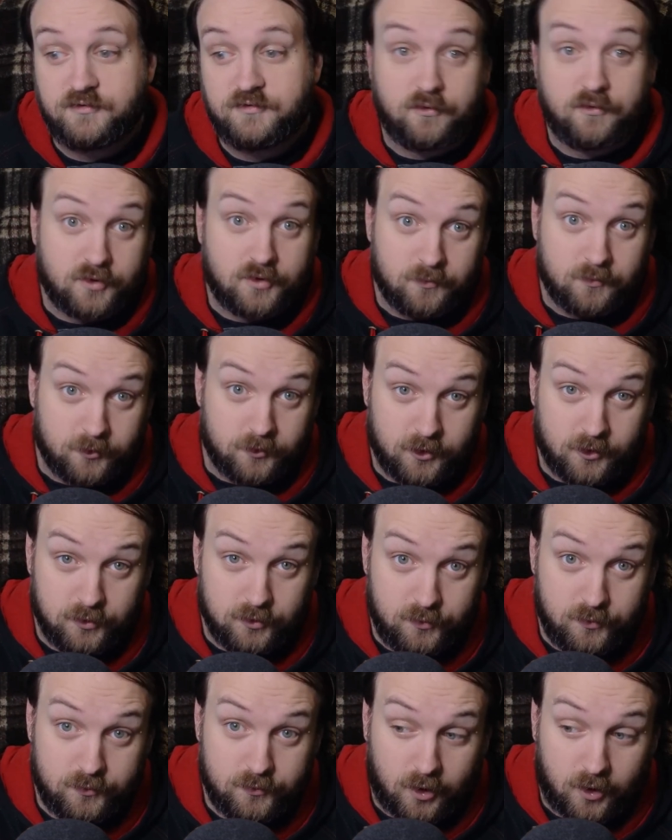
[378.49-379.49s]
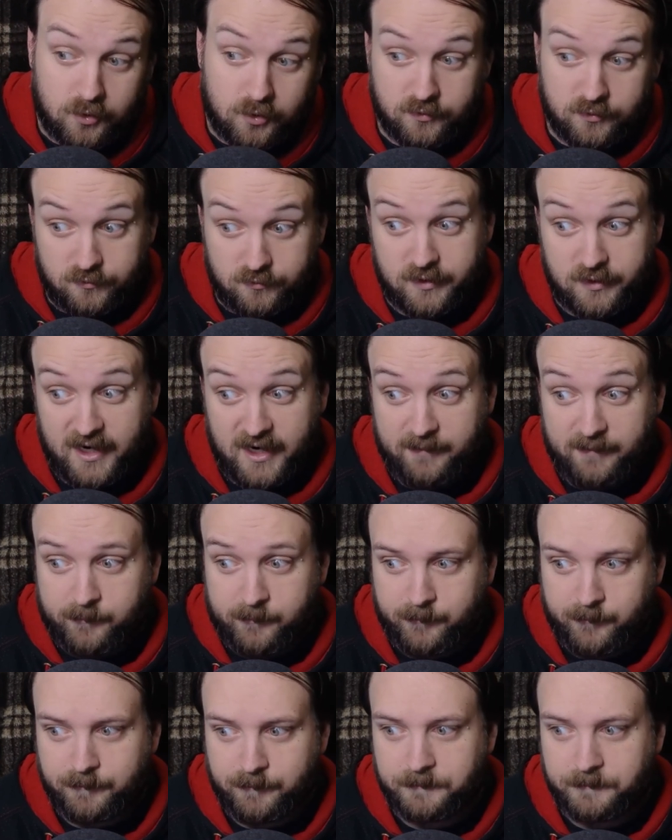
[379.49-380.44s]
So to conclude our little game,